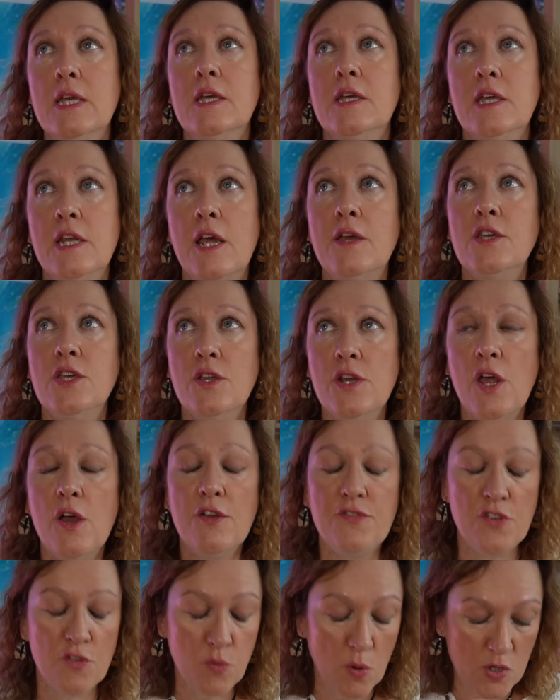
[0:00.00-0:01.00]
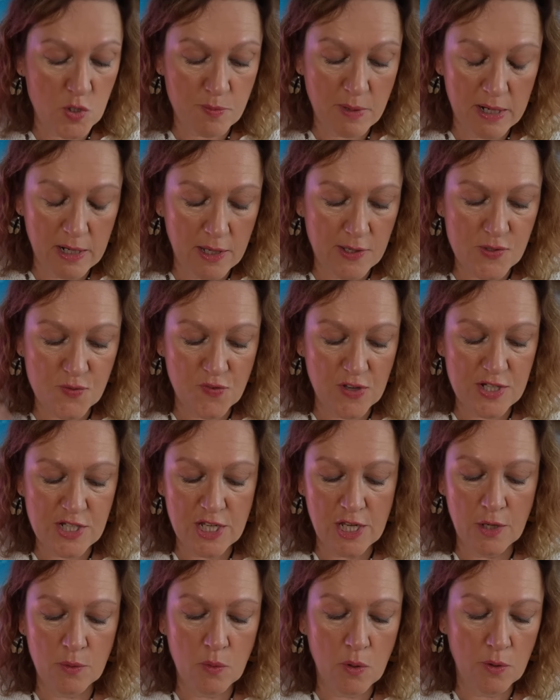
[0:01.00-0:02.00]
You know, if you've watched my last
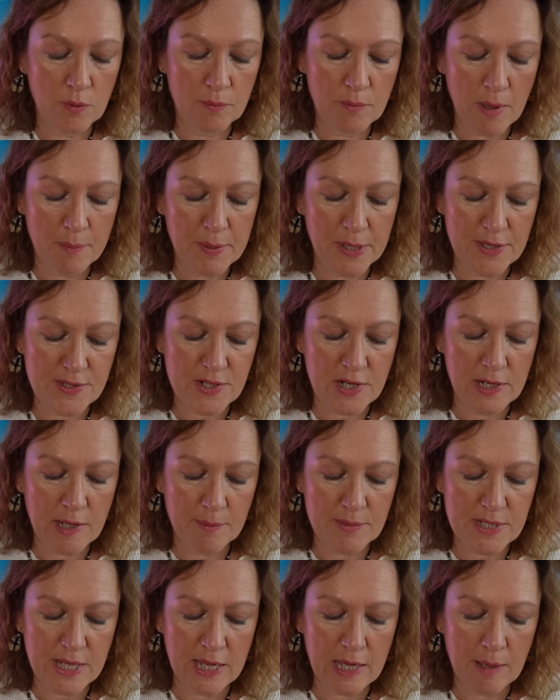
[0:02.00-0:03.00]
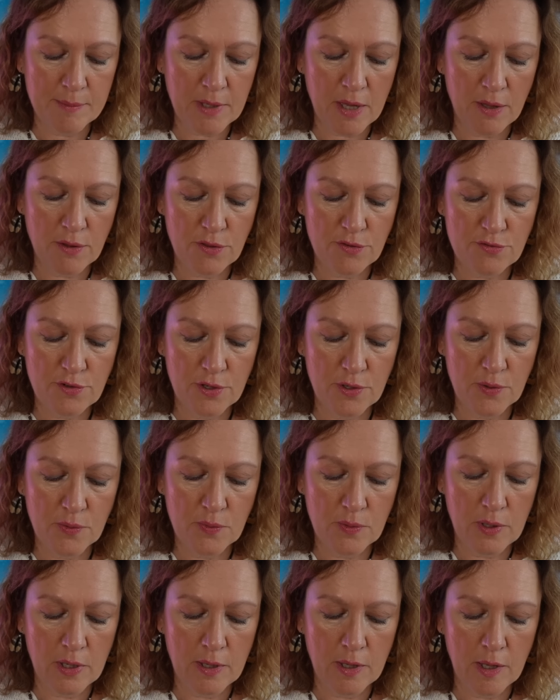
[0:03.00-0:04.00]
video on my personal update, I'm going
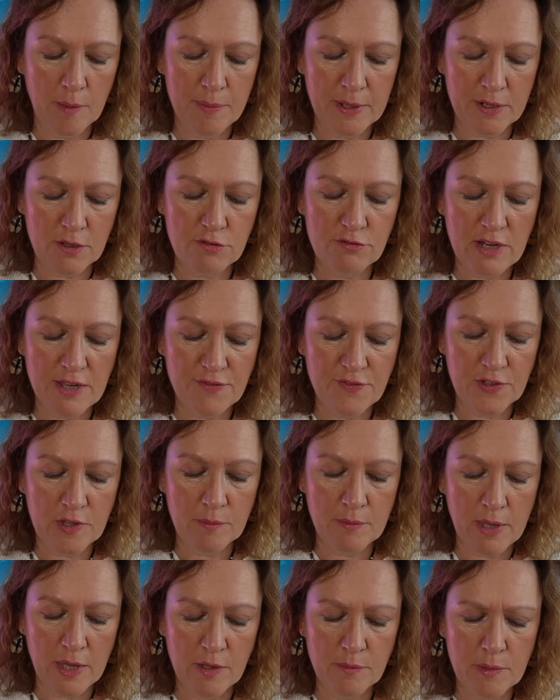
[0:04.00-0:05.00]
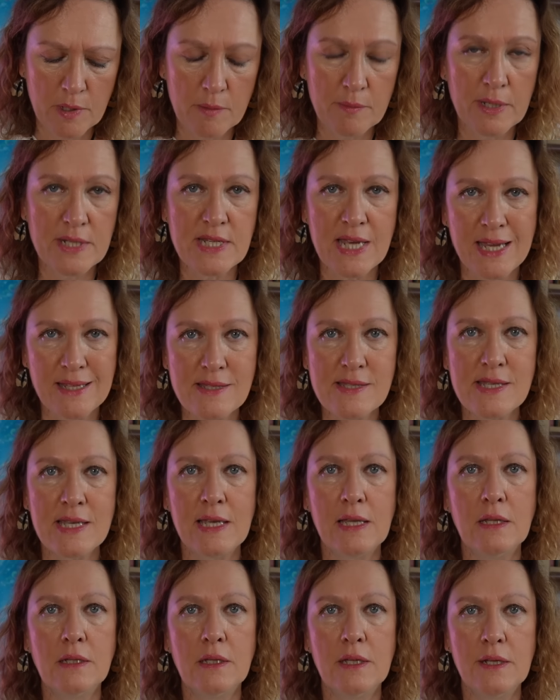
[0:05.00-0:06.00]
through a bit of grief at the moment and my dad's
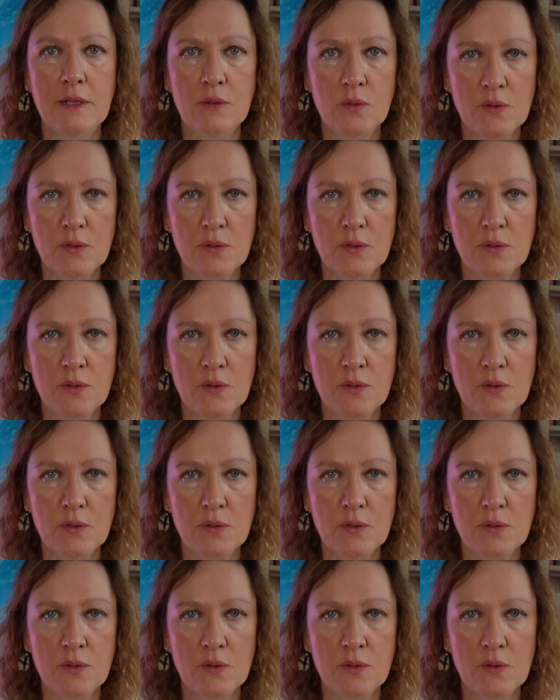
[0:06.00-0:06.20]
ill and